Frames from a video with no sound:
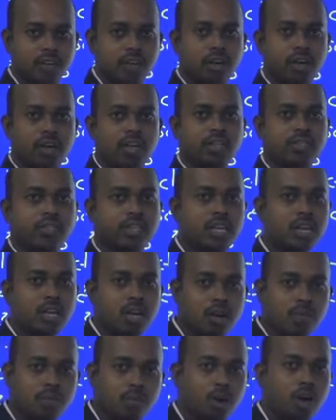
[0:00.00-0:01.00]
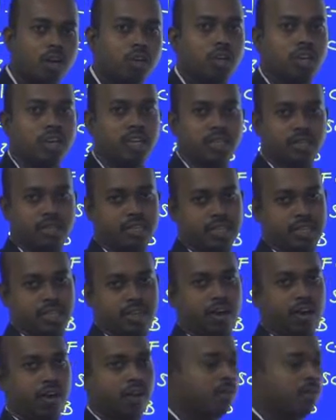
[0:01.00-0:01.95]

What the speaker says: it is a modulating signal